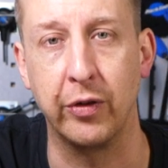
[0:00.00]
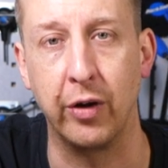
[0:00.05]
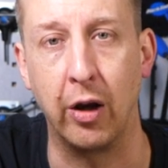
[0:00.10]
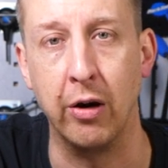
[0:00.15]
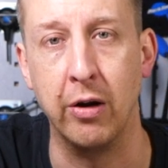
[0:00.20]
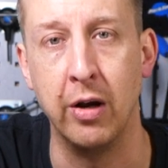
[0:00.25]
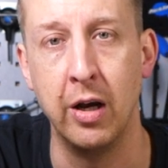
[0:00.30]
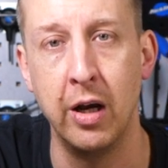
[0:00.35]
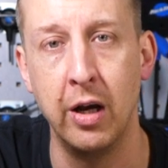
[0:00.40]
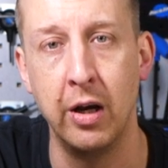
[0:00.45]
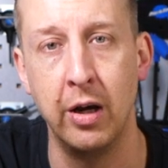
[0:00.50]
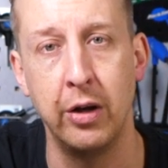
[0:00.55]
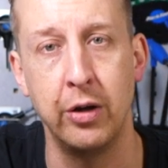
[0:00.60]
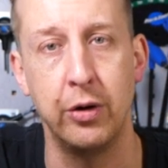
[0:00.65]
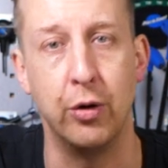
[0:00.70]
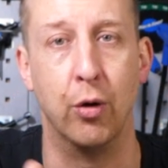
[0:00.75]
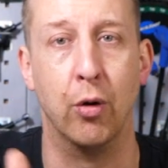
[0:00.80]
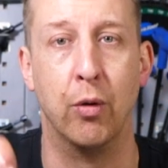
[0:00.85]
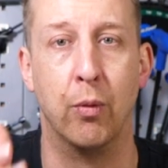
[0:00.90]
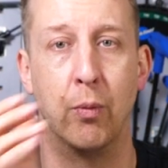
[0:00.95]
So
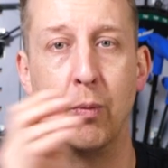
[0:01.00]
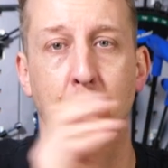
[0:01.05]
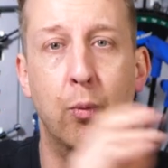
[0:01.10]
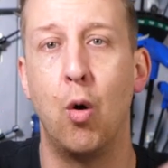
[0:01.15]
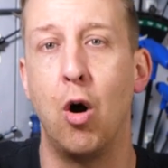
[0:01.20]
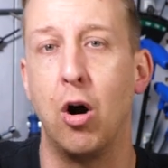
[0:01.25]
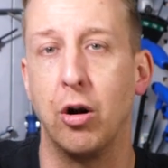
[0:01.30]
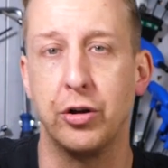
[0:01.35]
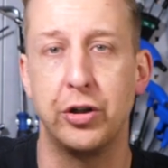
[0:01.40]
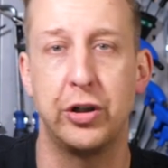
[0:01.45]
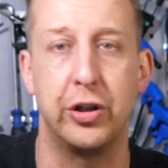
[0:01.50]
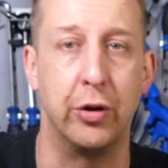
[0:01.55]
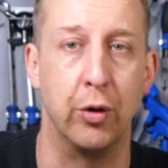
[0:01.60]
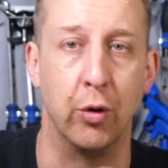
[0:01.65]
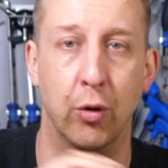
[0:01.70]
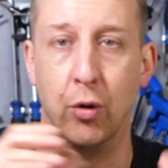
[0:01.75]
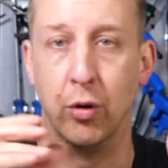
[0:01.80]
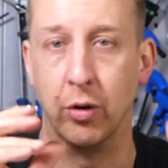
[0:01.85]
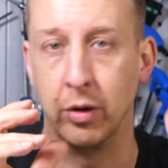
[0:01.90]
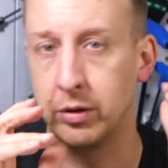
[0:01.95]
your watch,
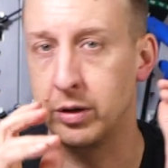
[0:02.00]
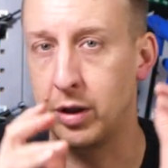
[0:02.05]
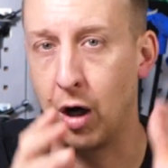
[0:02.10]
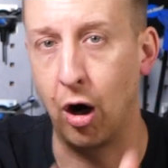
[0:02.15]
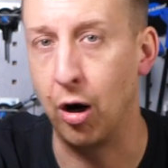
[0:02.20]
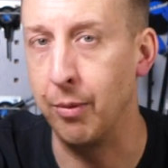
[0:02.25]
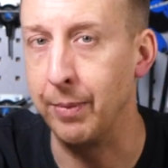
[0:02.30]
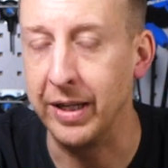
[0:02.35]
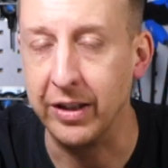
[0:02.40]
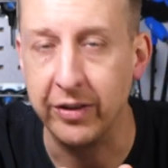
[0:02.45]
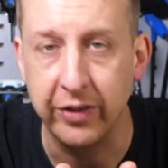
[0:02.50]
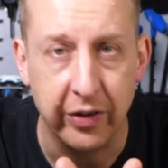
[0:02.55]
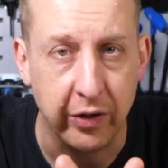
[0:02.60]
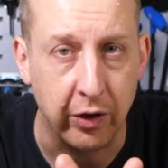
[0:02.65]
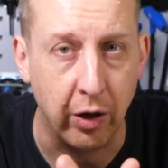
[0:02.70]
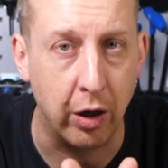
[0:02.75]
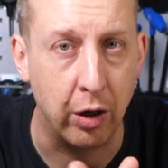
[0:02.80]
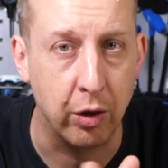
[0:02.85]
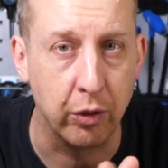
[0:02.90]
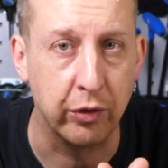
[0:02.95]
your Garmin
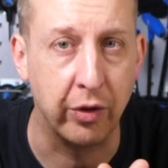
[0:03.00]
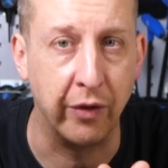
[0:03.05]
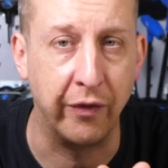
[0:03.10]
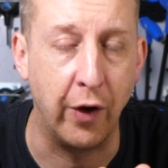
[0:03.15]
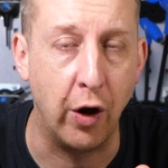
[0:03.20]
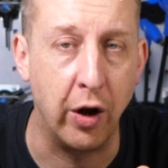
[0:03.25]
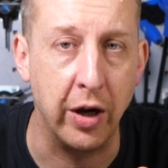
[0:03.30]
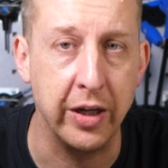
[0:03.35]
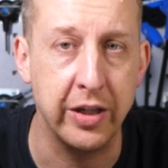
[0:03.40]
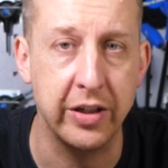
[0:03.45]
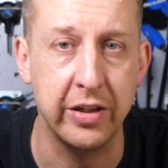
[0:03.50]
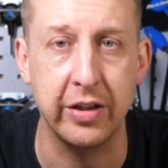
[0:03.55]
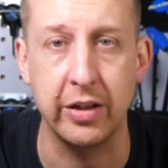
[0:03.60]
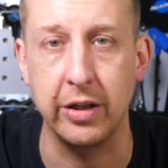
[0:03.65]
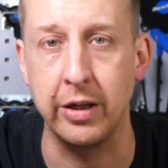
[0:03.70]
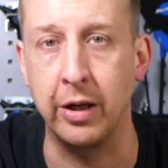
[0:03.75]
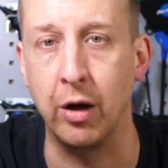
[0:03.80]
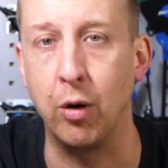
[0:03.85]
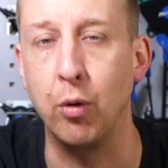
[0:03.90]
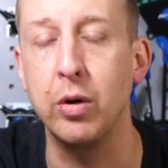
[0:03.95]
style device,
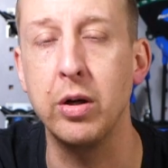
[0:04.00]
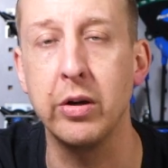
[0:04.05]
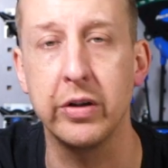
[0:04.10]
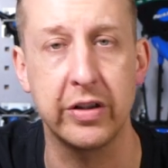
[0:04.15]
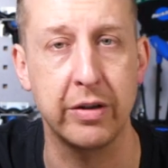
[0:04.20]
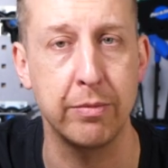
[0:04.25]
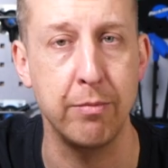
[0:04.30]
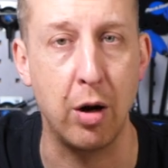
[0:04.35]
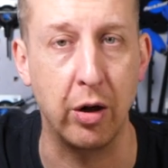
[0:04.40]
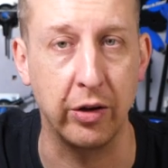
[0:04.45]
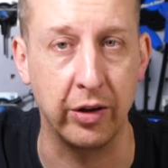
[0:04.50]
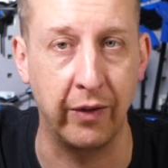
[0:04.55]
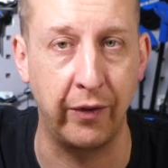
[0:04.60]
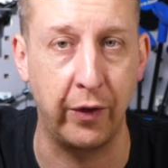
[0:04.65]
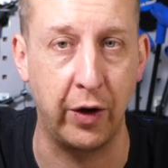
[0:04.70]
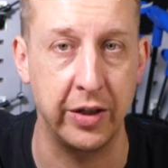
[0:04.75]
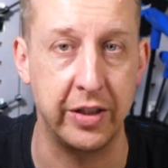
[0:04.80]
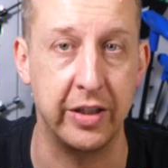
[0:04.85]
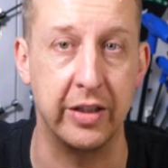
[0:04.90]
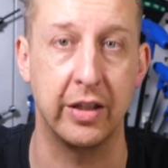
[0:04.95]
you know, all your smart
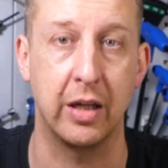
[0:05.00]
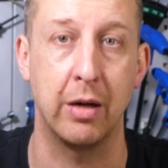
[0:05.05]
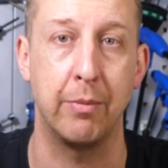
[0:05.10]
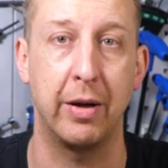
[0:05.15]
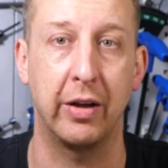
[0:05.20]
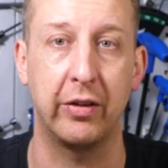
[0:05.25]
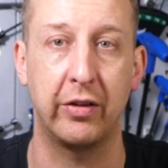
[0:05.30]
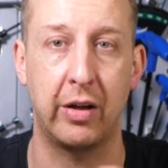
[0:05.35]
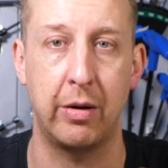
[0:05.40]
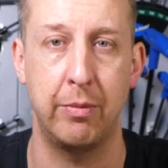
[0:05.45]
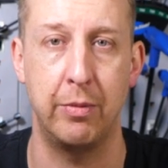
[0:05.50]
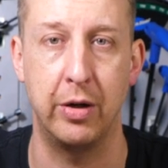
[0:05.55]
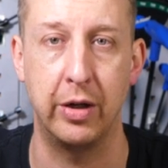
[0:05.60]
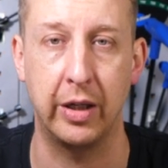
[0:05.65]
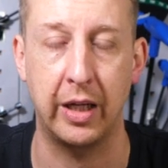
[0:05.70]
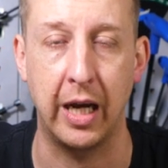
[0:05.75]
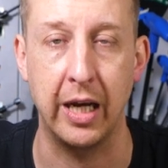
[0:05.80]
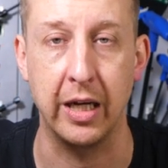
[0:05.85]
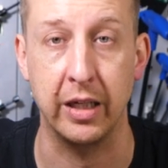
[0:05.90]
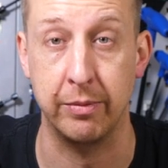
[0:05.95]
devices are going to be able to
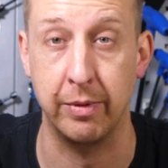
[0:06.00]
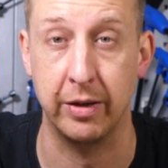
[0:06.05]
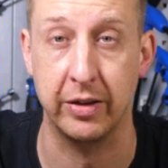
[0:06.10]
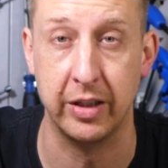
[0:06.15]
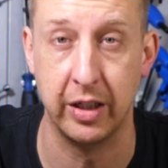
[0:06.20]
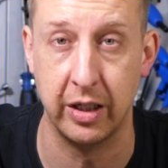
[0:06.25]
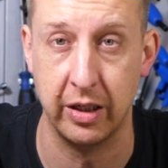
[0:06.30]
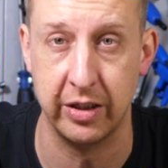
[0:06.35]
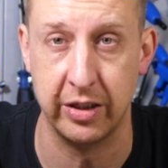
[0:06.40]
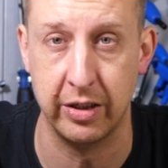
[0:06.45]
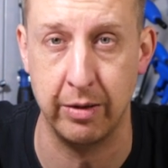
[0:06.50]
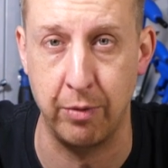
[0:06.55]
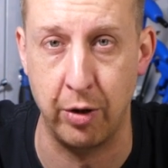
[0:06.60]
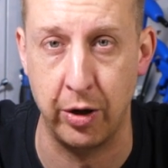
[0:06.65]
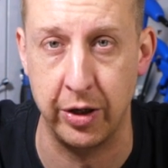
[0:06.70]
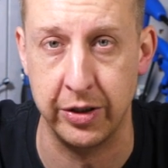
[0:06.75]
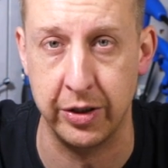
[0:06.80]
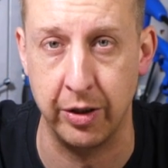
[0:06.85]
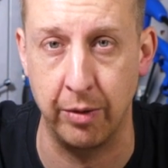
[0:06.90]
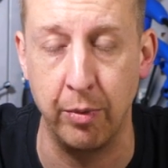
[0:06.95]
communicate. You can be able to
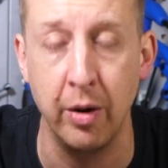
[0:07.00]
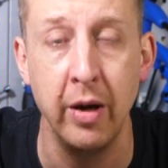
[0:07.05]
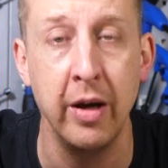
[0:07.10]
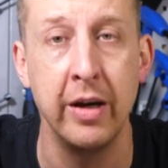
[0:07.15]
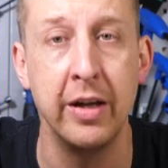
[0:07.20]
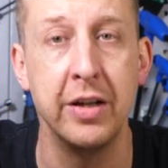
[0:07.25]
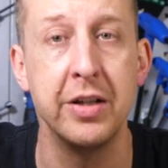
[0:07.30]
customize them.